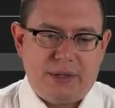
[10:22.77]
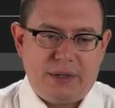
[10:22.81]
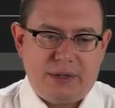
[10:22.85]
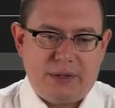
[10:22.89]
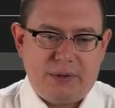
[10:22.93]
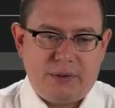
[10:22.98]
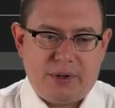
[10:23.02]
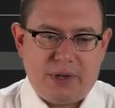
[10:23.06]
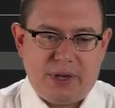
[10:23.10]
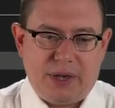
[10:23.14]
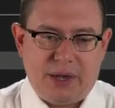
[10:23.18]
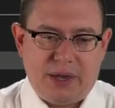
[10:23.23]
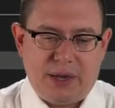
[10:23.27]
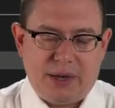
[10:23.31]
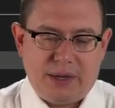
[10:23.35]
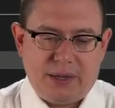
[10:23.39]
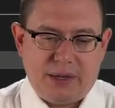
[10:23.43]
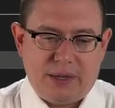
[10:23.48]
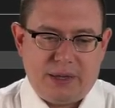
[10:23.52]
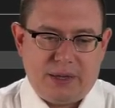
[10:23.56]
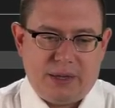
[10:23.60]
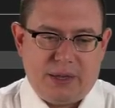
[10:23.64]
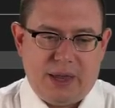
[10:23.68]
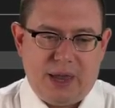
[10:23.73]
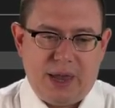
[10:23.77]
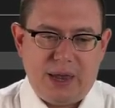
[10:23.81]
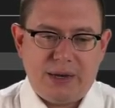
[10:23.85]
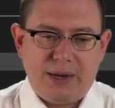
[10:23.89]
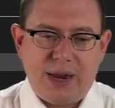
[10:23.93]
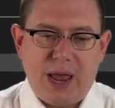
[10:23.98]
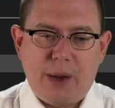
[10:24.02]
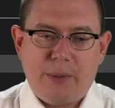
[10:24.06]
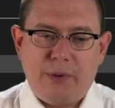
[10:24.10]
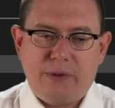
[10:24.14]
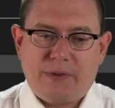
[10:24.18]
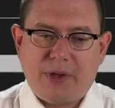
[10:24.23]
Okay, and
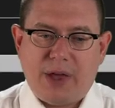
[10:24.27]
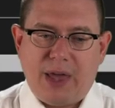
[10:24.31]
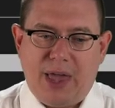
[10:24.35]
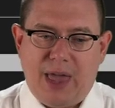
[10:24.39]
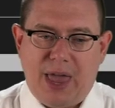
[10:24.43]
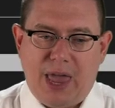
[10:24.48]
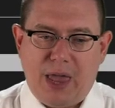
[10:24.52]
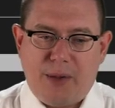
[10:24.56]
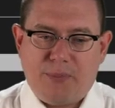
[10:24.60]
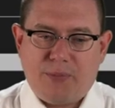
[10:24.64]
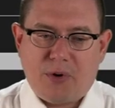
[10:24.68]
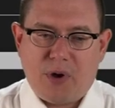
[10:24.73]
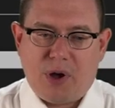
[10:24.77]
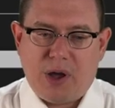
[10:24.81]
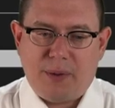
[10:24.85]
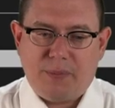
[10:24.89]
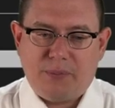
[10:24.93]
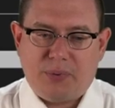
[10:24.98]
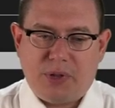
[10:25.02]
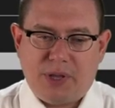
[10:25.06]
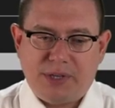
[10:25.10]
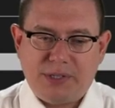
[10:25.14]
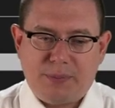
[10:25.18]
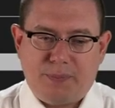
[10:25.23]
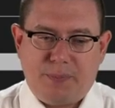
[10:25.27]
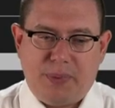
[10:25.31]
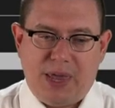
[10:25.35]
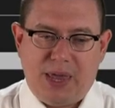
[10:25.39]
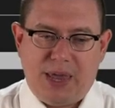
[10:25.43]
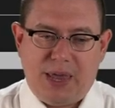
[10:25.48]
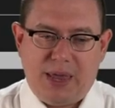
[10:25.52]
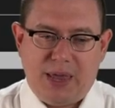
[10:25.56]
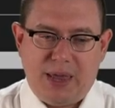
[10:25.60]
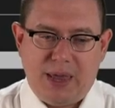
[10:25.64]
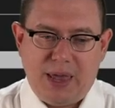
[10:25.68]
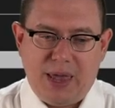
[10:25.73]
now we've got a prime plus
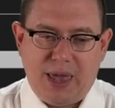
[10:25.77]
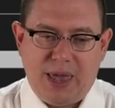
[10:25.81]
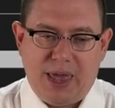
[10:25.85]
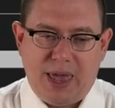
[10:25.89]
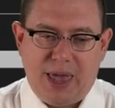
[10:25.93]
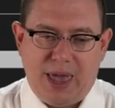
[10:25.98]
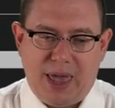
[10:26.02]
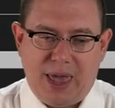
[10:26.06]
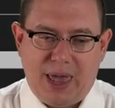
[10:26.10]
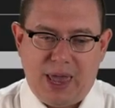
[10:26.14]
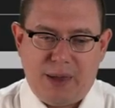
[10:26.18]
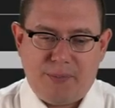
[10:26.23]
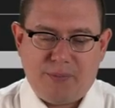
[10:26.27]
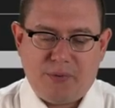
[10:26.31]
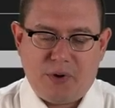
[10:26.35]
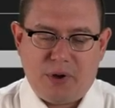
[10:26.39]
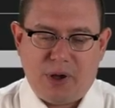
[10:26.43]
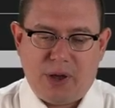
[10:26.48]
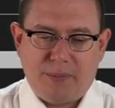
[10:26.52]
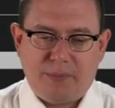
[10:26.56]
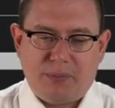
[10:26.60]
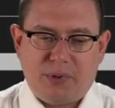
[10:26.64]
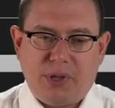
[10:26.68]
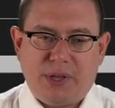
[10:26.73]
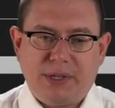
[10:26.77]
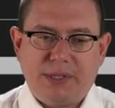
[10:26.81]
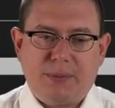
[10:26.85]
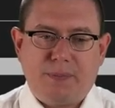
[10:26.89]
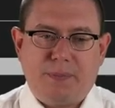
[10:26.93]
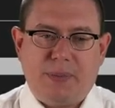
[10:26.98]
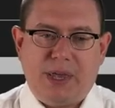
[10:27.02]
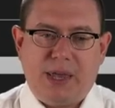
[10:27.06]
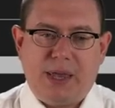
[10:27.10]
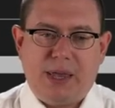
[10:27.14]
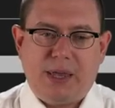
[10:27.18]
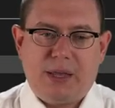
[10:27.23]
b, a prime plus
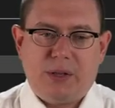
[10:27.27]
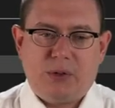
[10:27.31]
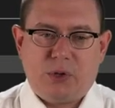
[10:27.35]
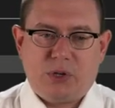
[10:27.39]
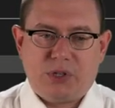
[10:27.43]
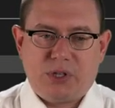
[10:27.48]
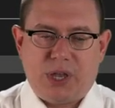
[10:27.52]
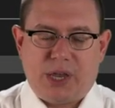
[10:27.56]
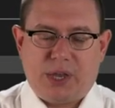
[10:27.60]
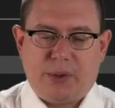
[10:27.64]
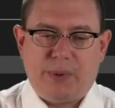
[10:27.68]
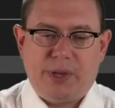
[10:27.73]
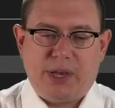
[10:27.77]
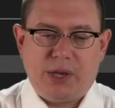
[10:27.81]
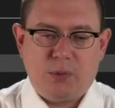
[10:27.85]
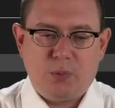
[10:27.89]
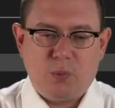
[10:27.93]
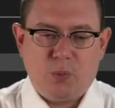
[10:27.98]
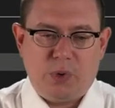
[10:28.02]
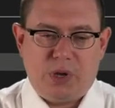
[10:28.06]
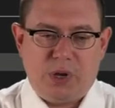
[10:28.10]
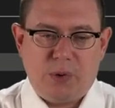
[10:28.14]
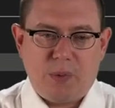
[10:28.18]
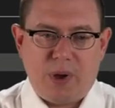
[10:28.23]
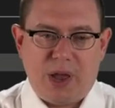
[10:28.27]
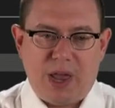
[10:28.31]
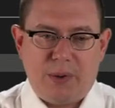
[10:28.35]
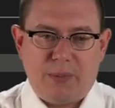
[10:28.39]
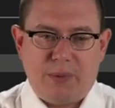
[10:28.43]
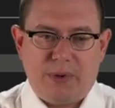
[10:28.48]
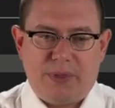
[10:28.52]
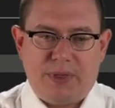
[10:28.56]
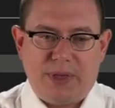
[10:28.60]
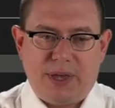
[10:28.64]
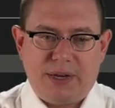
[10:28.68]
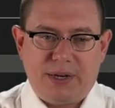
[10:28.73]
b. It looks like we could rewrite
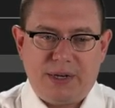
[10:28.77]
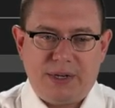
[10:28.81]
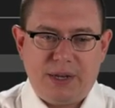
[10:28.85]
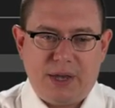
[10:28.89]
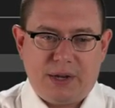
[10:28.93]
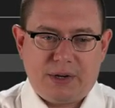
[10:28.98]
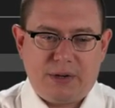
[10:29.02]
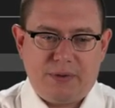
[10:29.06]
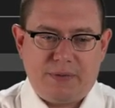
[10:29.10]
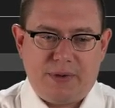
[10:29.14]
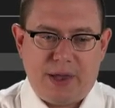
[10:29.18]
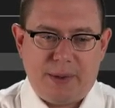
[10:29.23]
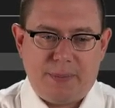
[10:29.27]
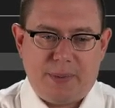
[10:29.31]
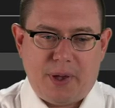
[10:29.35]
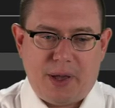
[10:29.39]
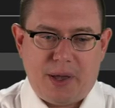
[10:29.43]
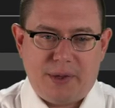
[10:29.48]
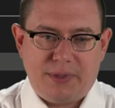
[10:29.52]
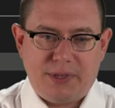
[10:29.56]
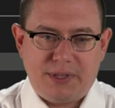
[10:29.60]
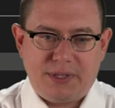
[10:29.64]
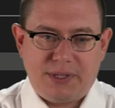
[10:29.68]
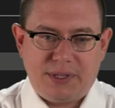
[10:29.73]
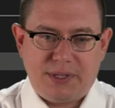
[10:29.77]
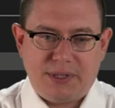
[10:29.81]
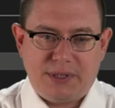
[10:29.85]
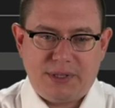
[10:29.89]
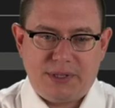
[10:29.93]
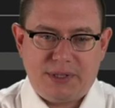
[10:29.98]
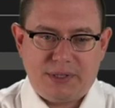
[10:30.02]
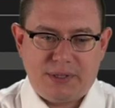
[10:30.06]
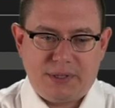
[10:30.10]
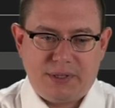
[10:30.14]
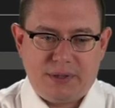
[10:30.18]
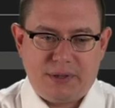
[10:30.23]
with that inductive
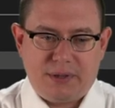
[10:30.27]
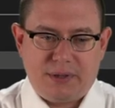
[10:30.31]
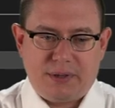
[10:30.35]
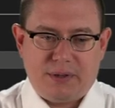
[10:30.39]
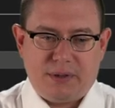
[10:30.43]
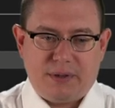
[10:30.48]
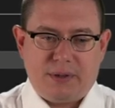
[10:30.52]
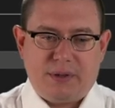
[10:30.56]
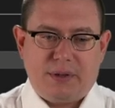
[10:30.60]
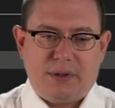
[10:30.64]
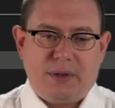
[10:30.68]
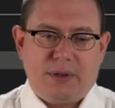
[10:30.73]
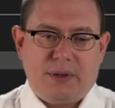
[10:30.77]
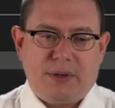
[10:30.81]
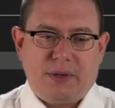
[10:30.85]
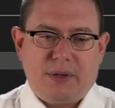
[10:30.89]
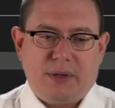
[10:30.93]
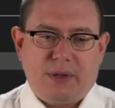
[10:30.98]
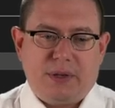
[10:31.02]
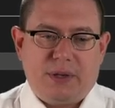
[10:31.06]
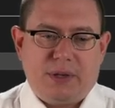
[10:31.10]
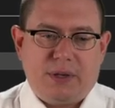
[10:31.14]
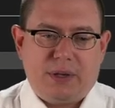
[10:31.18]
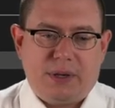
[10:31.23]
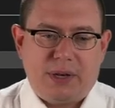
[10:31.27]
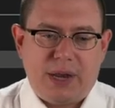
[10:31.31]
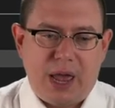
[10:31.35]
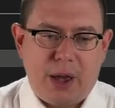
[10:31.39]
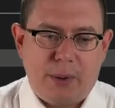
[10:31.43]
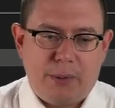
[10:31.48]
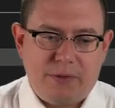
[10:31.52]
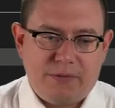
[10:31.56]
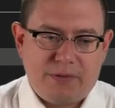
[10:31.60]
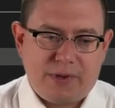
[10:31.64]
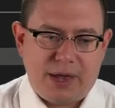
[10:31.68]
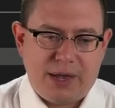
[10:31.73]
hypothesis.
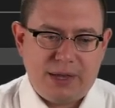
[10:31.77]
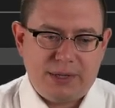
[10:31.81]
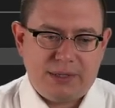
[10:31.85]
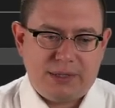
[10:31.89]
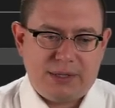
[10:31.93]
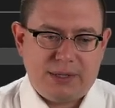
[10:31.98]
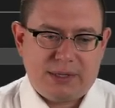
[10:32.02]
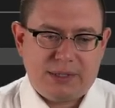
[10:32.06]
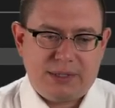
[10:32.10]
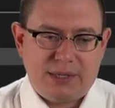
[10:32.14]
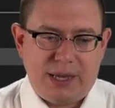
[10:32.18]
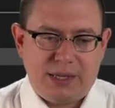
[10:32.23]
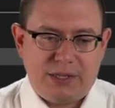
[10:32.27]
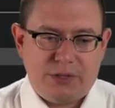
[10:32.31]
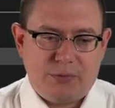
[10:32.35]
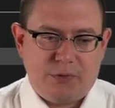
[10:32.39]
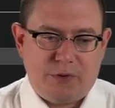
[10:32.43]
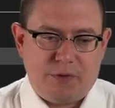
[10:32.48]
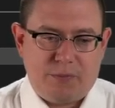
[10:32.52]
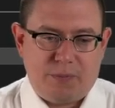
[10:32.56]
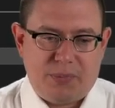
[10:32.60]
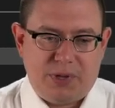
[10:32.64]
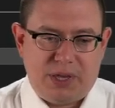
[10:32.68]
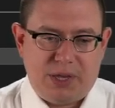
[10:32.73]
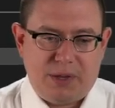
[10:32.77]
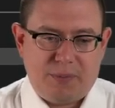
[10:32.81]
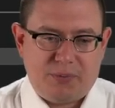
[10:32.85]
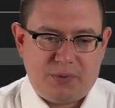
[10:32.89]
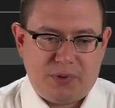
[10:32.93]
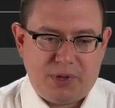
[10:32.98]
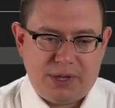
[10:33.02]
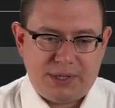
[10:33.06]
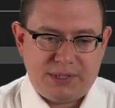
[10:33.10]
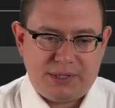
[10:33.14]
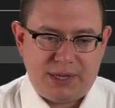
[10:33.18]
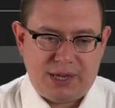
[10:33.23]
Now we've got successor of b
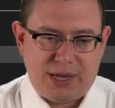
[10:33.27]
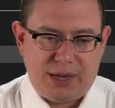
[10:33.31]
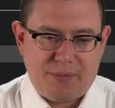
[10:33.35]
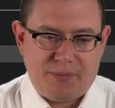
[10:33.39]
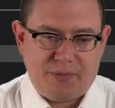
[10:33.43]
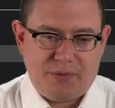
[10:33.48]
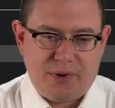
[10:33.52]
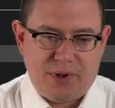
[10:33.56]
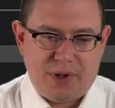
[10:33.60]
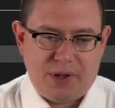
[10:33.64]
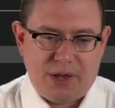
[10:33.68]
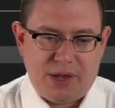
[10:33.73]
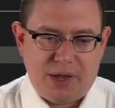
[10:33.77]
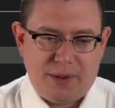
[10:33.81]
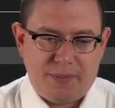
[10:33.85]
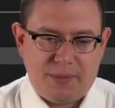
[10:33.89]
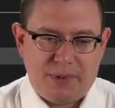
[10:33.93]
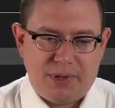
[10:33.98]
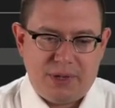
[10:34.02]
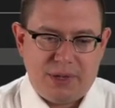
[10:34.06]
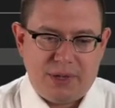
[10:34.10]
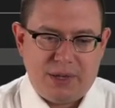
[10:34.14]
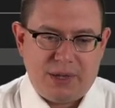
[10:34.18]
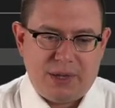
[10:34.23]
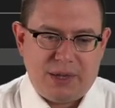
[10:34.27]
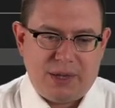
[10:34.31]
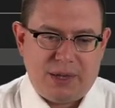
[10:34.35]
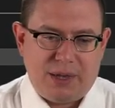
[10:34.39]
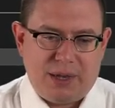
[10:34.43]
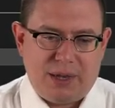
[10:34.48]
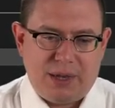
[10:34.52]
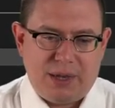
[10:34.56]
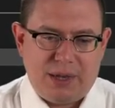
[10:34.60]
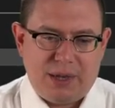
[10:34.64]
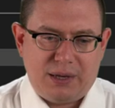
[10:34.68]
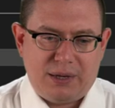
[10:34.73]
plus a prime
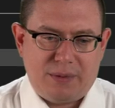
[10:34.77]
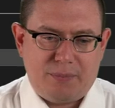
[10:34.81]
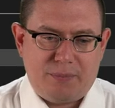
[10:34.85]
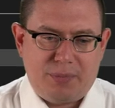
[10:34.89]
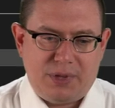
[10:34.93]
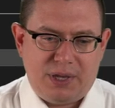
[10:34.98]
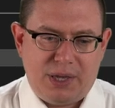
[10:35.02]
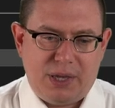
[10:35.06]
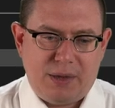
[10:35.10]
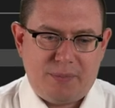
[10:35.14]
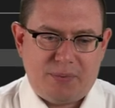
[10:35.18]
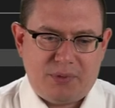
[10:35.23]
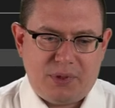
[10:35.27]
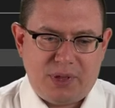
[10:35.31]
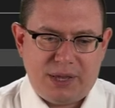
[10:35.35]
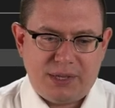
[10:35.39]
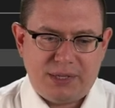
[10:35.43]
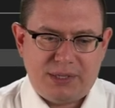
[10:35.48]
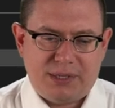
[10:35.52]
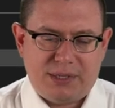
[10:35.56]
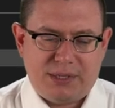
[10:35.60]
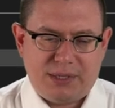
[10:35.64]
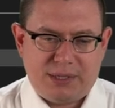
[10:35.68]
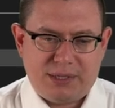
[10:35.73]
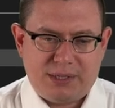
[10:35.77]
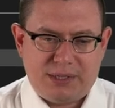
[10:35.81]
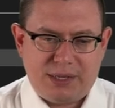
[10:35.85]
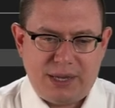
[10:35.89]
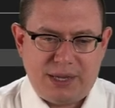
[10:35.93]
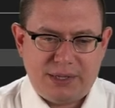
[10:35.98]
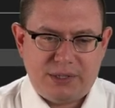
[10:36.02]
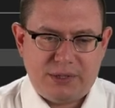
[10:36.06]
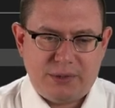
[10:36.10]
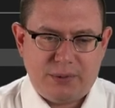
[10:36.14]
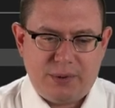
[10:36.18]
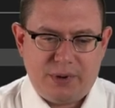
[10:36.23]
and b plus
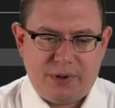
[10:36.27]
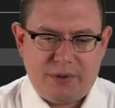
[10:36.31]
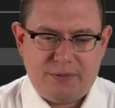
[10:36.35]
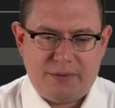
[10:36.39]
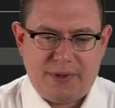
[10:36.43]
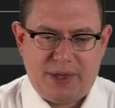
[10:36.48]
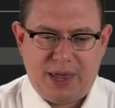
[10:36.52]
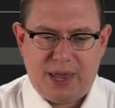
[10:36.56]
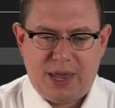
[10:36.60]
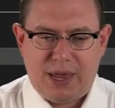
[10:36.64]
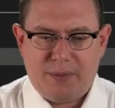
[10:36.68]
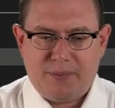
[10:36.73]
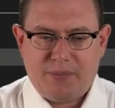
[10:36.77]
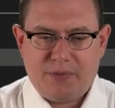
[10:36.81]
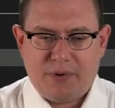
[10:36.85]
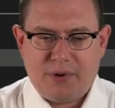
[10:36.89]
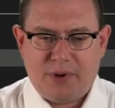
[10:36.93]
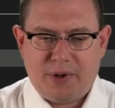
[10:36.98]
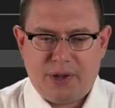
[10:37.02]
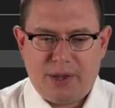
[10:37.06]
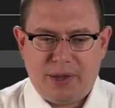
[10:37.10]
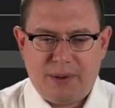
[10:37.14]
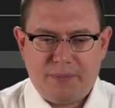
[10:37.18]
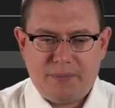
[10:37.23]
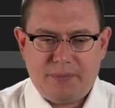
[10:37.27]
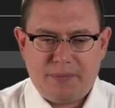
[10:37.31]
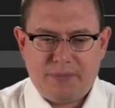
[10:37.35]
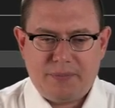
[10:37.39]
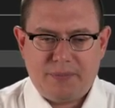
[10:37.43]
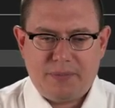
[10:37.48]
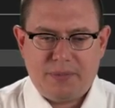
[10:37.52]
successor of a prime.